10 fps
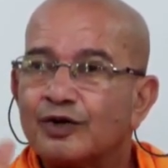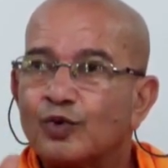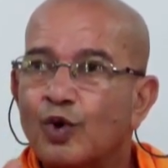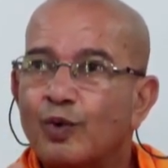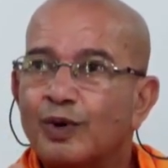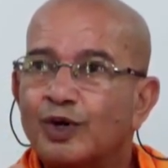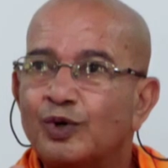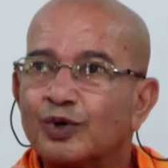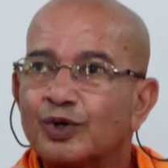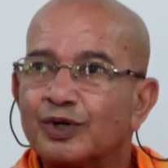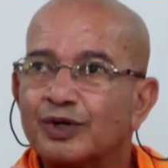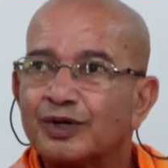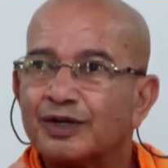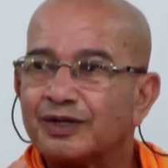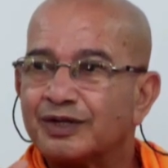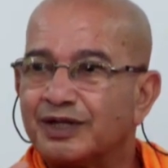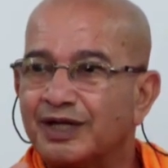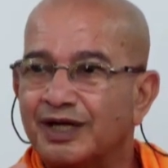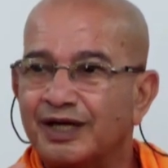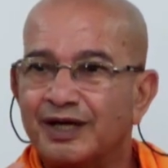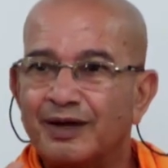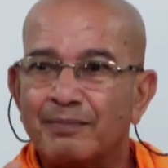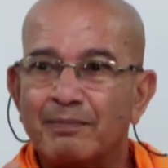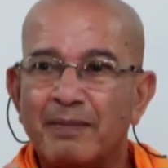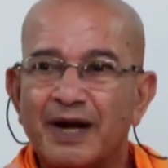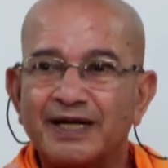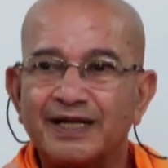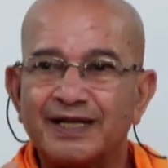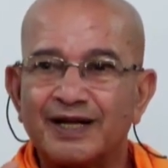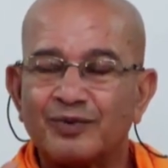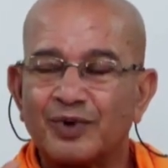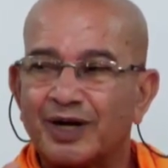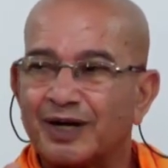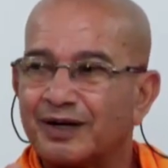overlook the material world.